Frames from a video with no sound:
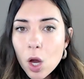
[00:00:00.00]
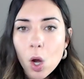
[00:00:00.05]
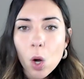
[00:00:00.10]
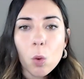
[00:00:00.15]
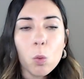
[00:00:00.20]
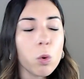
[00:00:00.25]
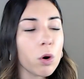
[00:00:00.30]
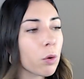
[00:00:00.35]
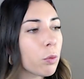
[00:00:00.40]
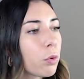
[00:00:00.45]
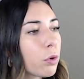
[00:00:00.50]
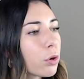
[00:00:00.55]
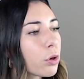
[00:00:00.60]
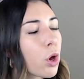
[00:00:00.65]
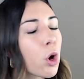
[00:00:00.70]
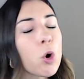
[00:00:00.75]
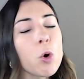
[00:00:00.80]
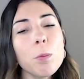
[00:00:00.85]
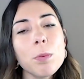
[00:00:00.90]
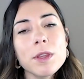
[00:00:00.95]
where we'll
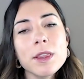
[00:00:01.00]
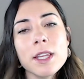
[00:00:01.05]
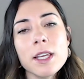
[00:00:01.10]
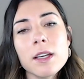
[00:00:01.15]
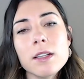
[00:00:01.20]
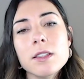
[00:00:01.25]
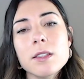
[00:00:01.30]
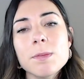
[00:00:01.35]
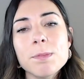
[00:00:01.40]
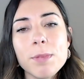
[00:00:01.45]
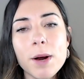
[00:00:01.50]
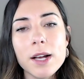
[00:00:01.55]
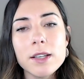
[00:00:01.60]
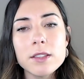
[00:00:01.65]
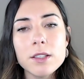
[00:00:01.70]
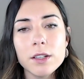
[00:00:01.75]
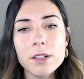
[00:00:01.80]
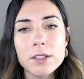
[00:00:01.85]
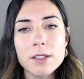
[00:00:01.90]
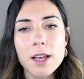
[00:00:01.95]
openly
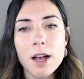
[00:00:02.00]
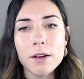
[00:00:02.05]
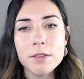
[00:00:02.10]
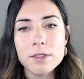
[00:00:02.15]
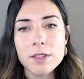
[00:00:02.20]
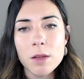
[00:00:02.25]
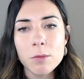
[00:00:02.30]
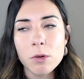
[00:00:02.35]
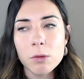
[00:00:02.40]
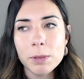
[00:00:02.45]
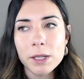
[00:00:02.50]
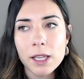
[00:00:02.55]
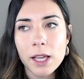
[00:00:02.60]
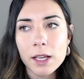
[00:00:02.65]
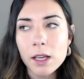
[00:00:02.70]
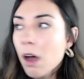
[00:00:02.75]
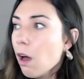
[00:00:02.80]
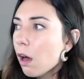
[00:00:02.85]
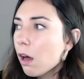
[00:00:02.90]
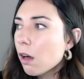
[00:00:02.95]
express ourselves and then we'll be
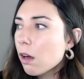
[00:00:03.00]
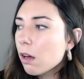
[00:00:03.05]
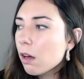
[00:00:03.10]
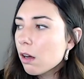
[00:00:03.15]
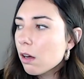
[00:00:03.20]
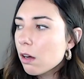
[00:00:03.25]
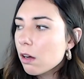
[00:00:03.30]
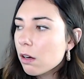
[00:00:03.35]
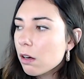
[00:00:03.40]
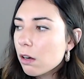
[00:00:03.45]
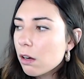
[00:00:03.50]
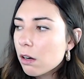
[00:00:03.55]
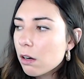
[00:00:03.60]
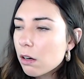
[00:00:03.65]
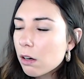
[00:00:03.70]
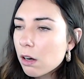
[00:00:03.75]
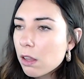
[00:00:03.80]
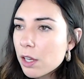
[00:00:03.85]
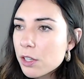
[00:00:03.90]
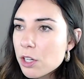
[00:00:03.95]
like,
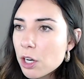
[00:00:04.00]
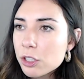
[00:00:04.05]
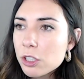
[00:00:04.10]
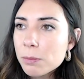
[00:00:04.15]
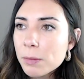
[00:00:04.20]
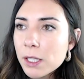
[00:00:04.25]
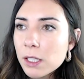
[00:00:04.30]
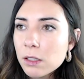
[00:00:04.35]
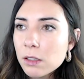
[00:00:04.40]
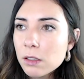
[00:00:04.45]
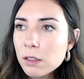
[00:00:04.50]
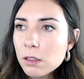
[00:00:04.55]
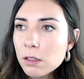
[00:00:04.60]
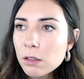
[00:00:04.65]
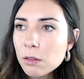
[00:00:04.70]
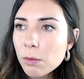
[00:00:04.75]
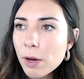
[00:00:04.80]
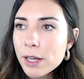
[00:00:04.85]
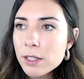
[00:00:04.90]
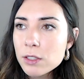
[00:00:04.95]
are they judging me?
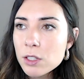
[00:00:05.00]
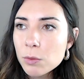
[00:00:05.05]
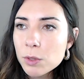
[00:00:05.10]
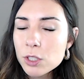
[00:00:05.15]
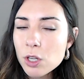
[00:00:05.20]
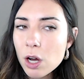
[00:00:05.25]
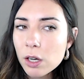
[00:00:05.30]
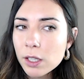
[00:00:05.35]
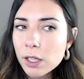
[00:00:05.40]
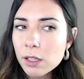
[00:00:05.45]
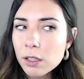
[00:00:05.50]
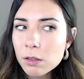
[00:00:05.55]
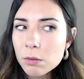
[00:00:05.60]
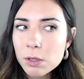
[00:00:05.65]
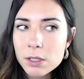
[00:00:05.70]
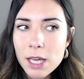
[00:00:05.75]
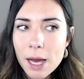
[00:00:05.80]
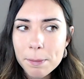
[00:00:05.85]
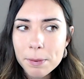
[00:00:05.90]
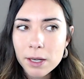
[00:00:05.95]
Why is no one talking?
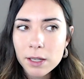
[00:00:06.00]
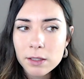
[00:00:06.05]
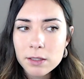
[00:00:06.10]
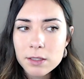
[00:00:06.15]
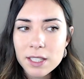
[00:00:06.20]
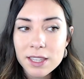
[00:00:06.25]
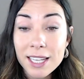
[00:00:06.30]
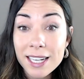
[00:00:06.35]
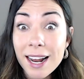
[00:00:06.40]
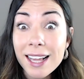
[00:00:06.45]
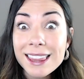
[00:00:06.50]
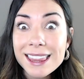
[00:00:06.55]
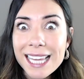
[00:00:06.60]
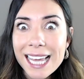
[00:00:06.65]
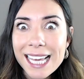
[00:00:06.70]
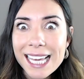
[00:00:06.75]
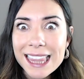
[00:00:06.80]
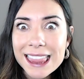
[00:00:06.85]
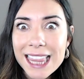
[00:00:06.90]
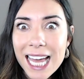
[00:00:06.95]
What's happening? Did they not
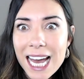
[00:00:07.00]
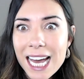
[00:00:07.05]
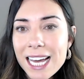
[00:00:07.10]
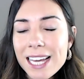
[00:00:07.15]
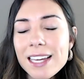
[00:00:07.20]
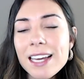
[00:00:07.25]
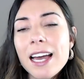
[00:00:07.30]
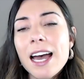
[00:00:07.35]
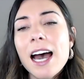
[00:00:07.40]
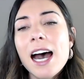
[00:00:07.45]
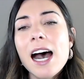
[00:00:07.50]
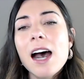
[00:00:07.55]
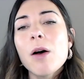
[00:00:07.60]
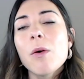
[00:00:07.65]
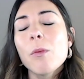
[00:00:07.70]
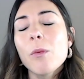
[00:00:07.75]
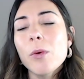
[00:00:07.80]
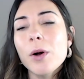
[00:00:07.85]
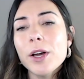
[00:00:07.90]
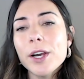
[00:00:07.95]
like that?
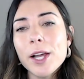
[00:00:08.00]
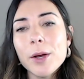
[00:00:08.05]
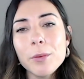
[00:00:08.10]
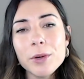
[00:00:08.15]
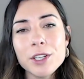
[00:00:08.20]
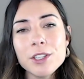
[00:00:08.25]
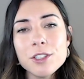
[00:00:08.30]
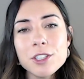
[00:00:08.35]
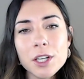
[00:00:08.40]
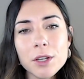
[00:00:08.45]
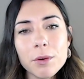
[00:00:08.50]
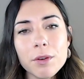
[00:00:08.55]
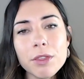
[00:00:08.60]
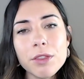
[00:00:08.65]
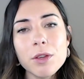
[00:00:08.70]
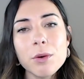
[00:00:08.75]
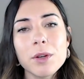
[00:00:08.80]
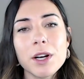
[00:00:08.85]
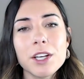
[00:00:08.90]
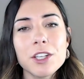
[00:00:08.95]
What I want to share with
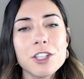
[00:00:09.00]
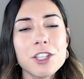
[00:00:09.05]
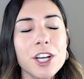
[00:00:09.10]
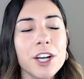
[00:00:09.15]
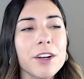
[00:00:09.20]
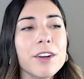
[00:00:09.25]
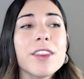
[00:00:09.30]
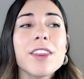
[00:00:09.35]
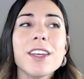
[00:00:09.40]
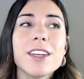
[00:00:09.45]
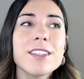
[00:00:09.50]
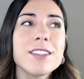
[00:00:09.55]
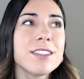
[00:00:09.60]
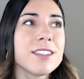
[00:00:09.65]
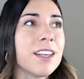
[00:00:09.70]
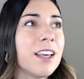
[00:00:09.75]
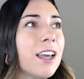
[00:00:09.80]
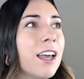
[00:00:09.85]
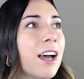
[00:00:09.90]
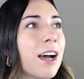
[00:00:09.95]
you, and I share this,
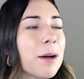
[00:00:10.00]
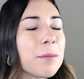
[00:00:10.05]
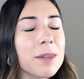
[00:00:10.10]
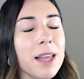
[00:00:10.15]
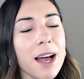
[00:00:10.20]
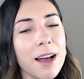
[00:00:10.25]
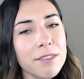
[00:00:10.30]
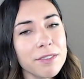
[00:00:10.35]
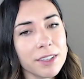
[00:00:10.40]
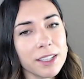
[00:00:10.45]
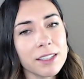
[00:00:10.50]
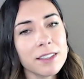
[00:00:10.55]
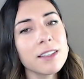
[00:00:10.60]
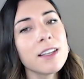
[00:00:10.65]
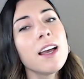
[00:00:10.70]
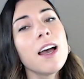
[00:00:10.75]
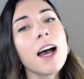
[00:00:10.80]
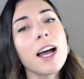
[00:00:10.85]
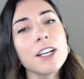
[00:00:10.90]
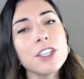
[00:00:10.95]
I'm laughing.
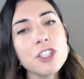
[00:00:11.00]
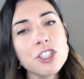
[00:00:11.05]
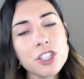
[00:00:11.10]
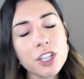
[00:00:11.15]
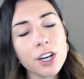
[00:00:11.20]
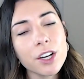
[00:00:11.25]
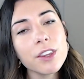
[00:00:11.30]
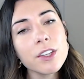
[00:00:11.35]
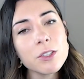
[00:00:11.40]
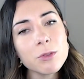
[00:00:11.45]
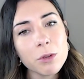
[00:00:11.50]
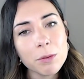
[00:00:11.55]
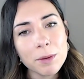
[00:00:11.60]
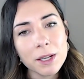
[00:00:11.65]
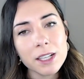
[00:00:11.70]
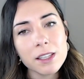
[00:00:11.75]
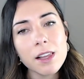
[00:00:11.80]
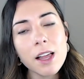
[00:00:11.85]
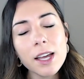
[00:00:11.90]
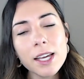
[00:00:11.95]
I share this with my
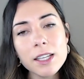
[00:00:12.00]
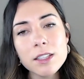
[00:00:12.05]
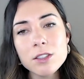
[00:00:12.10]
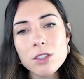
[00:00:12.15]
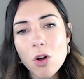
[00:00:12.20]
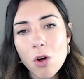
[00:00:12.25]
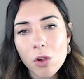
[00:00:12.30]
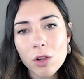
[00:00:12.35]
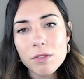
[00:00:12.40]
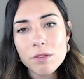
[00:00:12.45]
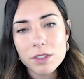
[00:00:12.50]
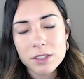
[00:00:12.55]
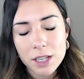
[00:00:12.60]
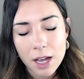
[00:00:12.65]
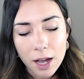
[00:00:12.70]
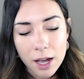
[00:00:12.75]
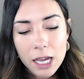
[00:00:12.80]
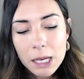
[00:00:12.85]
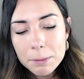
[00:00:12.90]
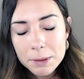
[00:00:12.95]
clients all of the
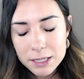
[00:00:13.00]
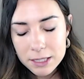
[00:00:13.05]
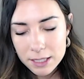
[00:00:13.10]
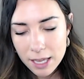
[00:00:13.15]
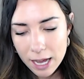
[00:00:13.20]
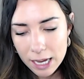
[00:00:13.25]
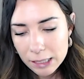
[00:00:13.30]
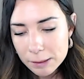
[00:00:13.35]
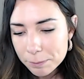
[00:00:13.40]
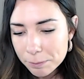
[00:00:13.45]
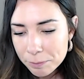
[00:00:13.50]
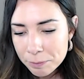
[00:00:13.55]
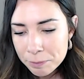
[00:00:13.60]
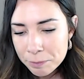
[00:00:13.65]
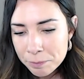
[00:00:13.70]
time. It's that